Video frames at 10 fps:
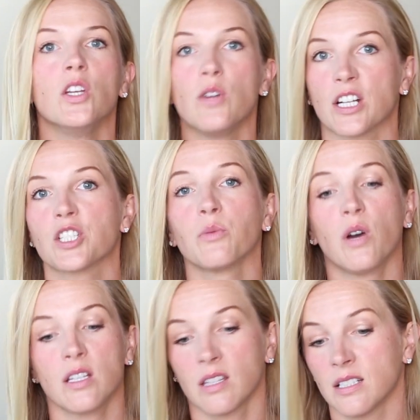You actually
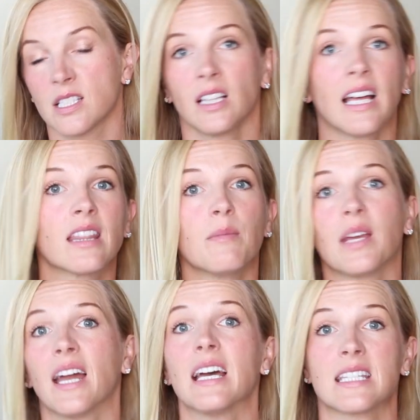want to let them
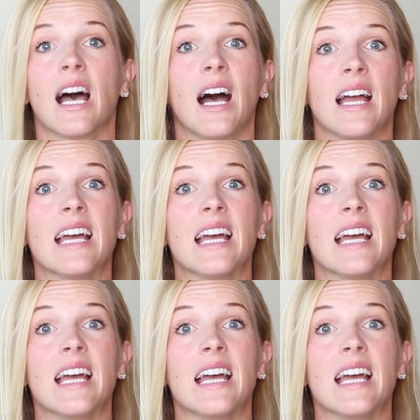get as high